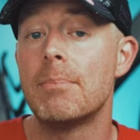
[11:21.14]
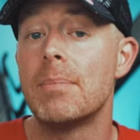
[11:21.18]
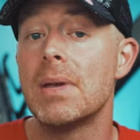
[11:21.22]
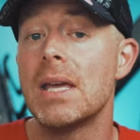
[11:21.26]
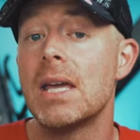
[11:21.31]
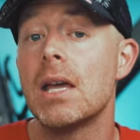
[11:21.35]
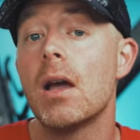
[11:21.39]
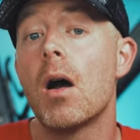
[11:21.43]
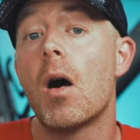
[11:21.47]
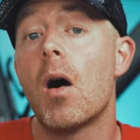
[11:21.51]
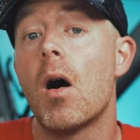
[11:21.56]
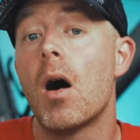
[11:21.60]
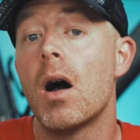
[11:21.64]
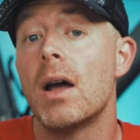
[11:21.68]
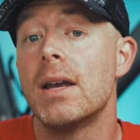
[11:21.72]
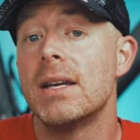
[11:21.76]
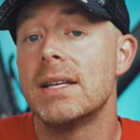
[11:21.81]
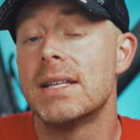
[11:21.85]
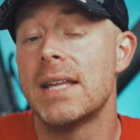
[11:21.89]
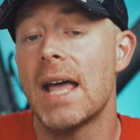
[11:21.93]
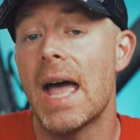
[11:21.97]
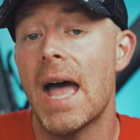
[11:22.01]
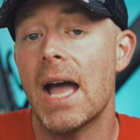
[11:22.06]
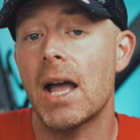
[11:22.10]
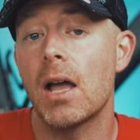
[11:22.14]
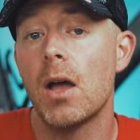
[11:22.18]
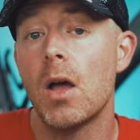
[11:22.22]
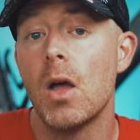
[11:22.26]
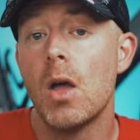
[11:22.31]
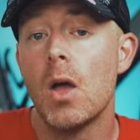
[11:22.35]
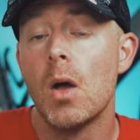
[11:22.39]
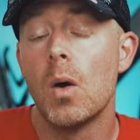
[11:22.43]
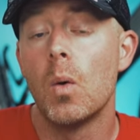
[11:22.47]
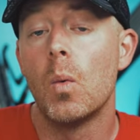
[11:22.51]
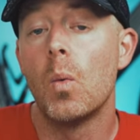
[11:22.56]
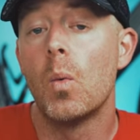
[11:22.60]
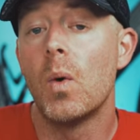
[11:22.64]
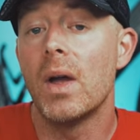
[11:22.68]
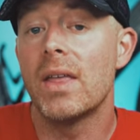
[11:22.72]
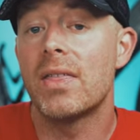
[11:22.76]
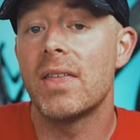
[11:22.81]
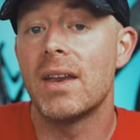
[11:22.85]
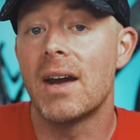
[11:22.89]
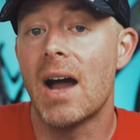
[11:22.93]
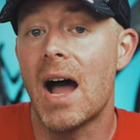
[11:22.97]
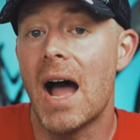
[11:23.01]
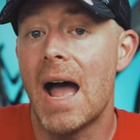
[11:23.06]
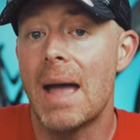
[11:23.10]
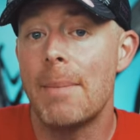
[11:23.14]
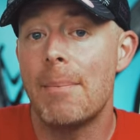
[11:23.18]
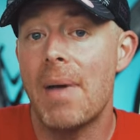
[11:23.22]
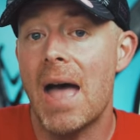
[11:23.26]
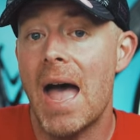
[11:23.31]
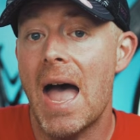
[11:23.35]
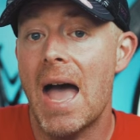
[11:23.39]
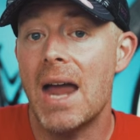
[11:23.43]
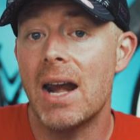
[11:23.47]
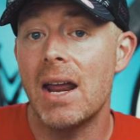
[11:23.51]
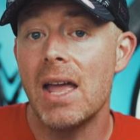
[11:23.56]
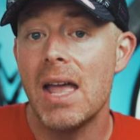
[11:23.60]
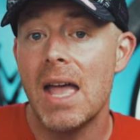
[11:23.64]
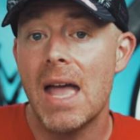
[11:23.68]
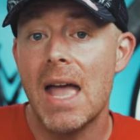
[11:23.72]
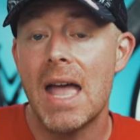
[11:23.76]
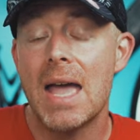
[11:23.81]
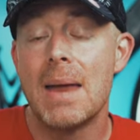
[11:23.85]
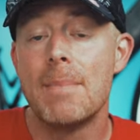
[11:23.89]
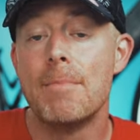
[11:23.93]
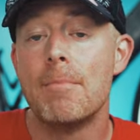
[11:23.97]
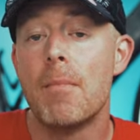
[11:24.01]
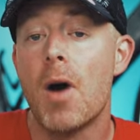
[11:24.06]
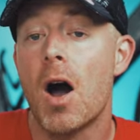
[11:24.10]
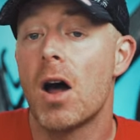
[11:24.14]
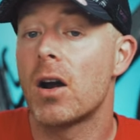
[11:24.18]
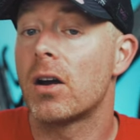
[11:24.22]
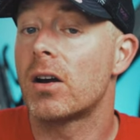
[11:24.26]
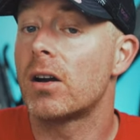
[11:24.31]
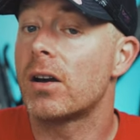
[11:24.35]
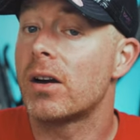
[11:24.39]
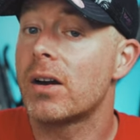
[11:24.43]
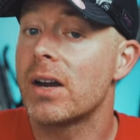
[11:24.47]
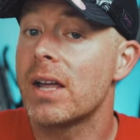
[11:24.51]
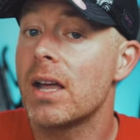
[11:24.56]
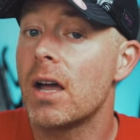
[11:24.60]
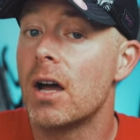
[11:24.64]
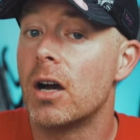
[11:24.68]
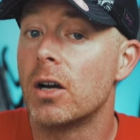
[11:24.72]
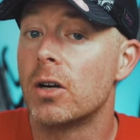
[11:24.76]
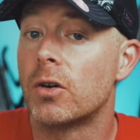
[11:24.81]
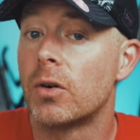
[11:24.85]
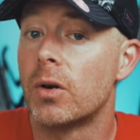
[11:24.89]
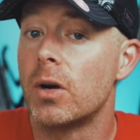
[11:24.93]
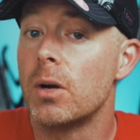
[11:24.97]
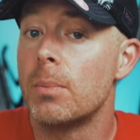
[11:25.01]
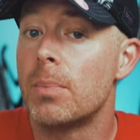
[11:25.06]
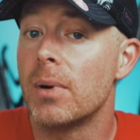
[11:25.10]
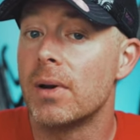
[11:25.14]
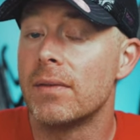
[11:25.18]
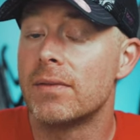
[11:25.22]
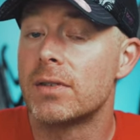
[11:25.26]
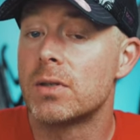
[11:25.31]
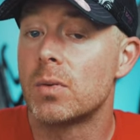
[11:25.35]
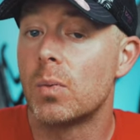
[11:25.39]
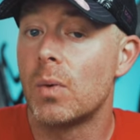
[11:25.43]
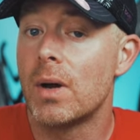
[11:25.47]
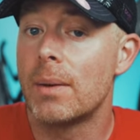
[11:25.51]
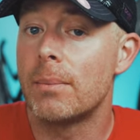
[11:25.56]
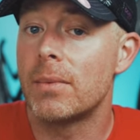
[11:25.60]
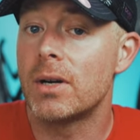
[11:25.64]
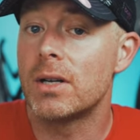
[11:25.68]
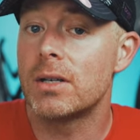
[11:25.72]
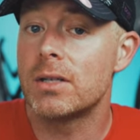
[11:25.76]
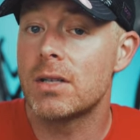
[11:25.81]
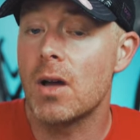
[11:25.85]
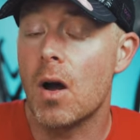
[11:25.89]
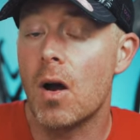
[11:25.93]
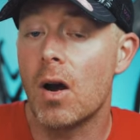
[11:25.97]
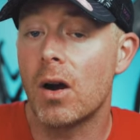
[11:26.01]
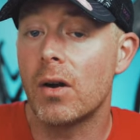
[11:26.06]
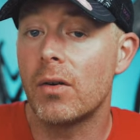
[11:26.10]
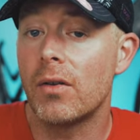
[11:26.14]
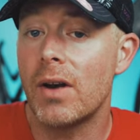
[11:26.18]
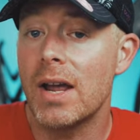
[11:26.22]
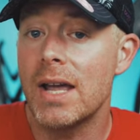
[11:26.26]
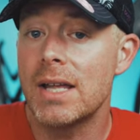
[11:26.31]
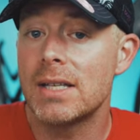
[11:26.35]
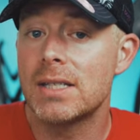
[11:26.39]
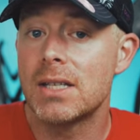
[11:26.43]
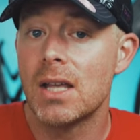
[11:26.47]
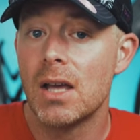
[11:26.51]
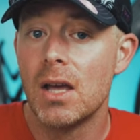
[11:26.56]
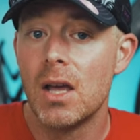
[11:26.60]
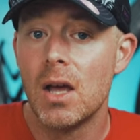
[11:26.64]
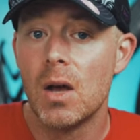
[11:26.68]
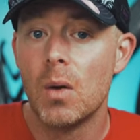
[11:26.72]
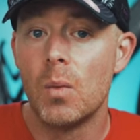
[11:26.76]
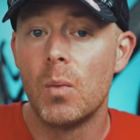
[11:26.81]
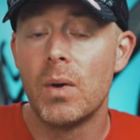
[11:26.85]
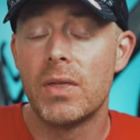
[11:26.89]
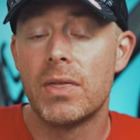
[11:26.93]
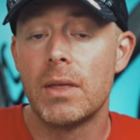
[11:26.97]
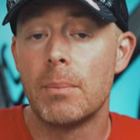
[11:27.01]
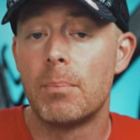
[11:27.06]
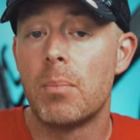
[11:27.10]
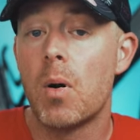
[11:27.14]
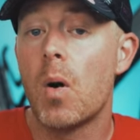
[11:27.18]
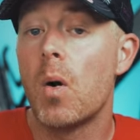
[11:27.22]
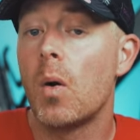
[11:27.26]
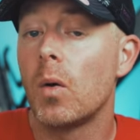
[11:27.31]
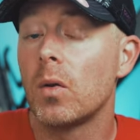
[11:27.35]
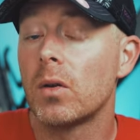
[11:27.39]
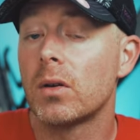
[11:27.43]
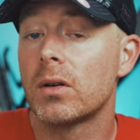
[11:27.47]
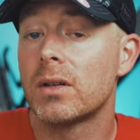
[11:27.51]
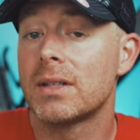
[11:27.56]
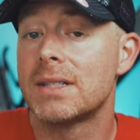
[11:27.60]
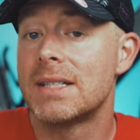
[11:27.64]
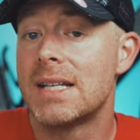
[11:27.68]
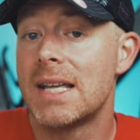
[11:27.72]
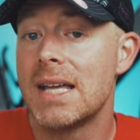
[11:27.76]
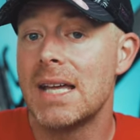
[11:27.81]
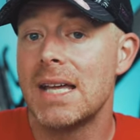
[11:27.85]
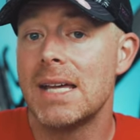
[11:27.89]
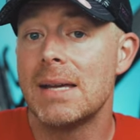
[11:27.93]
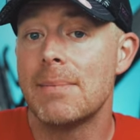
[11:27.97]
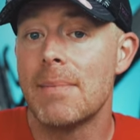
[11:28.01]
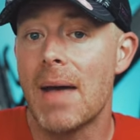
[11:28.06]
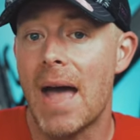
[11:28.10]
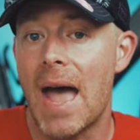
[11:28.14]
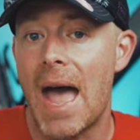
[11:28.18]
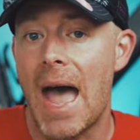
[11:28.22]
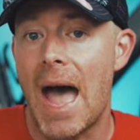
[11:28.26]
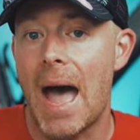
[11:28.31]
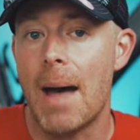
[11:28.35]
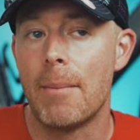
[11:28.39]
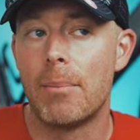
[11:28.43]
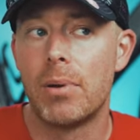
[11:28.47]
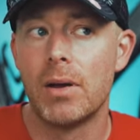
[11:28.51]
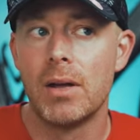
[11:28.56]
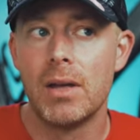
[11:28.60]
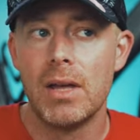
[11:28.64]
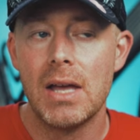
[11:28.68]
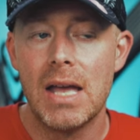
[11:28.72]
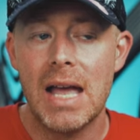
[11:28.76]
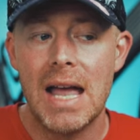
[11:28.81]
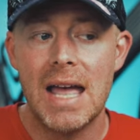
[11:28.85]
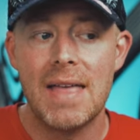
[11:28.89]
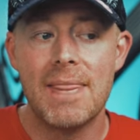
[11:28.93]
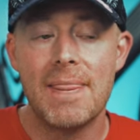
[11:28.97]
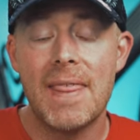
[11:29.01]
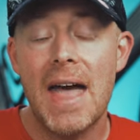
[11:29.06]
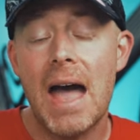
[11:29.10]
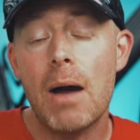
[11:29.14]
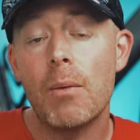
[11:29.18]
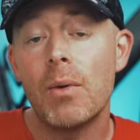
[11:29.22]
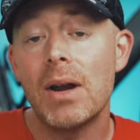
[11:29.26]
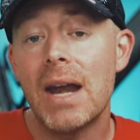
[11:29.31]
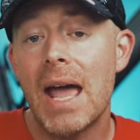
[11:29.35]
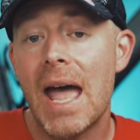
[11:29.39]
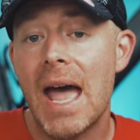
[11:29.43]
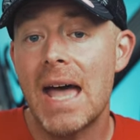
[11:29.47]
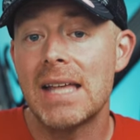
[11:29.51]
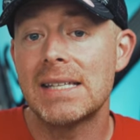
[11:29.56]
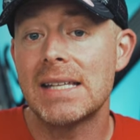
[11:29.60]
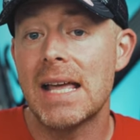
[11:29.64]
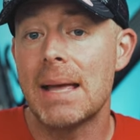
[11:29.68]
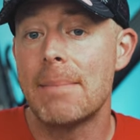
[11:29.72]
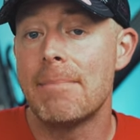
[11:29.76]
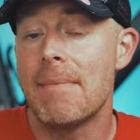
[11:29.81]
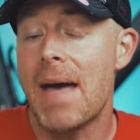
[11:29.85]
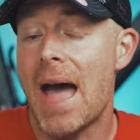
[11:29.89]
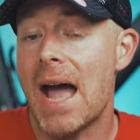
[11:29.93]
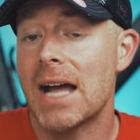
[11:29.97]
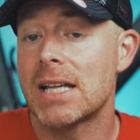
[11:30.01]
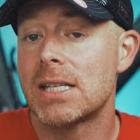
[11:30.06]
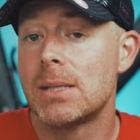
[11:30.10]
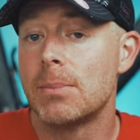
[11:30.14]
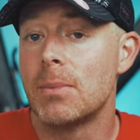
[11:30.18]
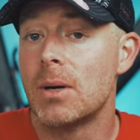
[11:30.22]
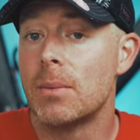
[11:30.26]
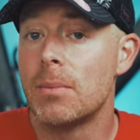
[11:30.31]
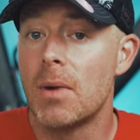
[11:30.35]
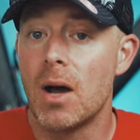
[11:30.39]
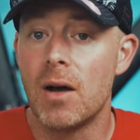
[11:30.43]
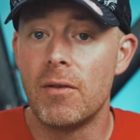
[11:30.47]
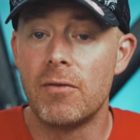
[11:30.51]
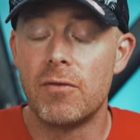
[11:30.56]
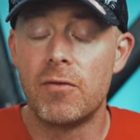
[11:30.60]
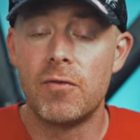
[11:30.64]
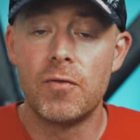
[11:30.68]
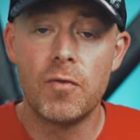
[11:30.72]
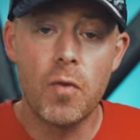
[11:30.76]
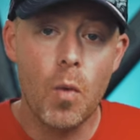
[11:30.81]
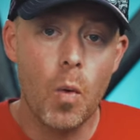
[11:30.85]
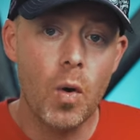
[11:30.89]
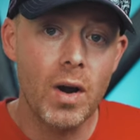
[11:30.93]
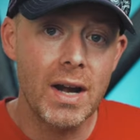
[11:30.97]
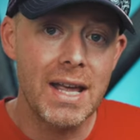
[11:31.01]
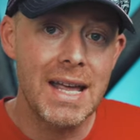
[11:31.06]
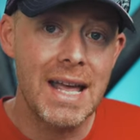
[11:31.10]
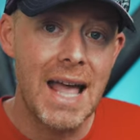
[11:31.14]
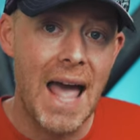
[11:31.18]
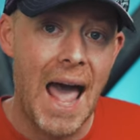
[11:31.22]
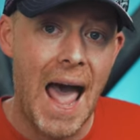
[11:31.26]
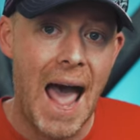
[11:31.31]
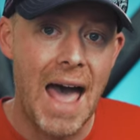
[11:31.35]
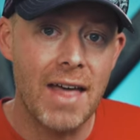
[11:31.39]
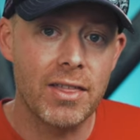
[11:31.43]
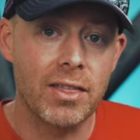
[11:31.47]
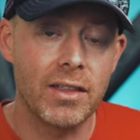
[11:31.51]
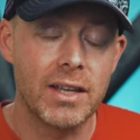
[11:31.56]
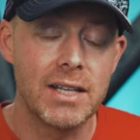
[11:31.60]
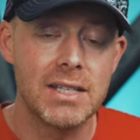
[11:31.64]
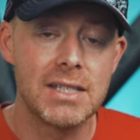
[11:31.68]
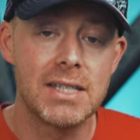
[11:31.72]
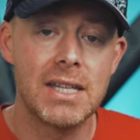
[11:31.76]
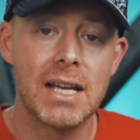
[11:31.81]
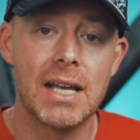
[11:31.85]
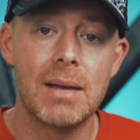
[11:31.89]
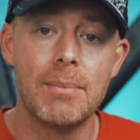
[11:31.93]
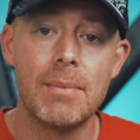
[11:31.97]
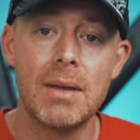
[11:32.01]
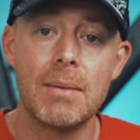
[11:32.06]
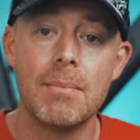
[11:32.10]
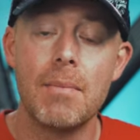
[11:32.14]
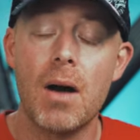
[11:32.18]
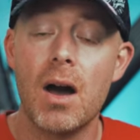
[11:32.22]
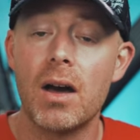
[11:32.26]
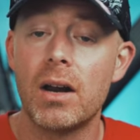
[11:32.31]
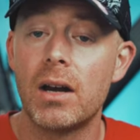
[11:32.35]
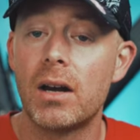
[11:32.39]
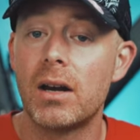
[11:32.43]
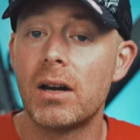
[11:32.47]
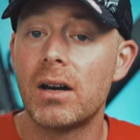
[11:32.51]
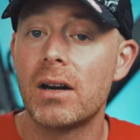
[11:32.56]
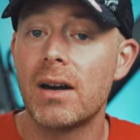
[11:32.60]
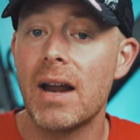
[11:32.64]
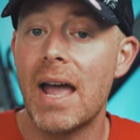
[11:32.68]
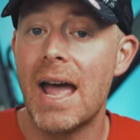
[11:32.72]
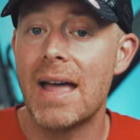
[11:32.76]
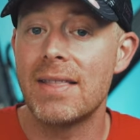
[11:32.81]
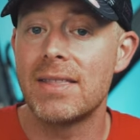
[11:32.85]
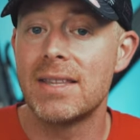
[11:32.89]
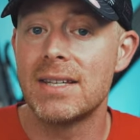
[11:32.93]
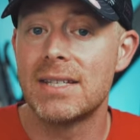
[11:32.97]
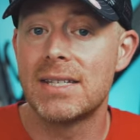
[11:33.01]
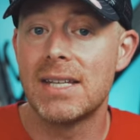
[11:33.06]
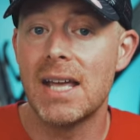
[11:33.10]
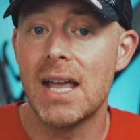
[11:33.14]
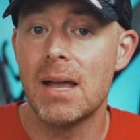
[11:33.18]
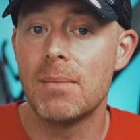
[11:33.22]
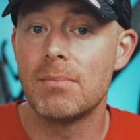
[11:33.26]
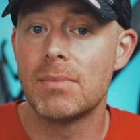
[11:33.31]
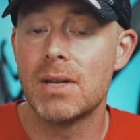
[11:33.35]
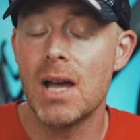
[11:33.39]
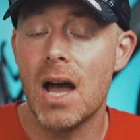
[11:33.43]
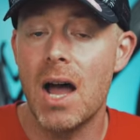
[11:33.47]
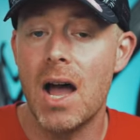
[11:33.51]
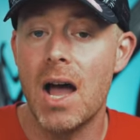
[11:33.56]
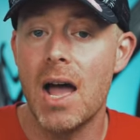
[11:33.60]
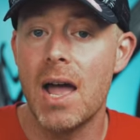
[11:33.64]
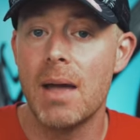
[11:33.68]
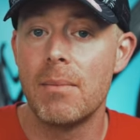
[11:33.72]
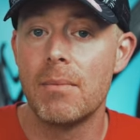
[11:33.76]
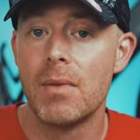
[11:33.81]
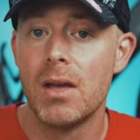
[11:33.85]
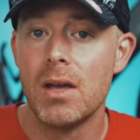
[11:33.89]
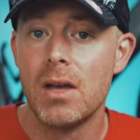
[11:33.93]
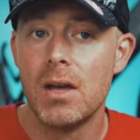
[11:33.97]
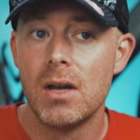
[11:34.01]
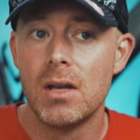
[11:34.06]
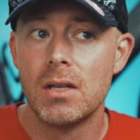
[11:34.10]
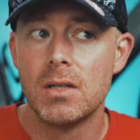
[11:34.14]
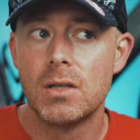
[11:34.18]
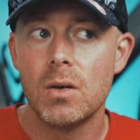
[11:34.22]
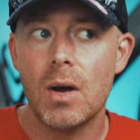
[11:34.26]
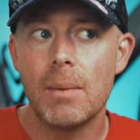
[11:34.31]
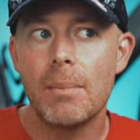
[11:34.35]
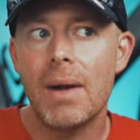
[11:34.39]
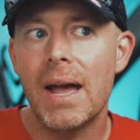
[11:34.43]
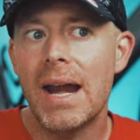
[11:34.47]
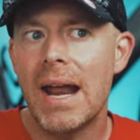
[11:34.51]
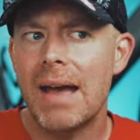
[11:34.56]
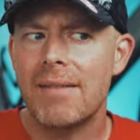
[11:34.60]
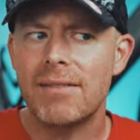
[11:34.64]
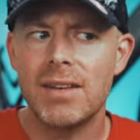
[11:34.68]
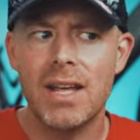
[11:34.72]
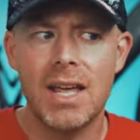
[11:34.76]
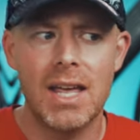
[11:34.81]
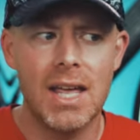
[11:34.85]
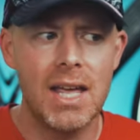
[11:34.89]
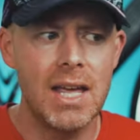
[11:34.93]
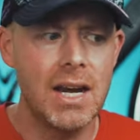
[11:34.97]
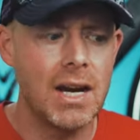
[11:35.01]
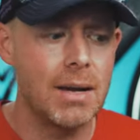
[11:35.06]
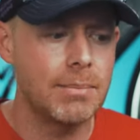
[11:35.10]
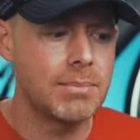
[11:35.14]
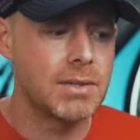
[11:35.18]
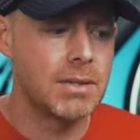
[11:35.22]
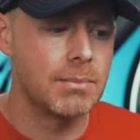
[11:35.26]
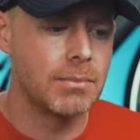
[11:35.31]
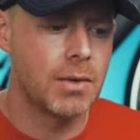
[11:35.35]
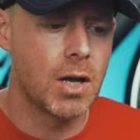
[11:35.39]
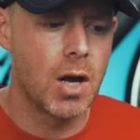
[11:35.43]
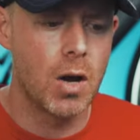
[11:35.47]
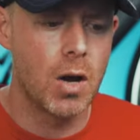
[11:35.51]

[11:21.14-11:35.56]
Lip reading: be on deck with an iPad and monitoring a group of swimmers' heart rates with the Polar Team app. And that one has a maximum of 40 athletes that can be monitored at the same time. So I might have to hit up some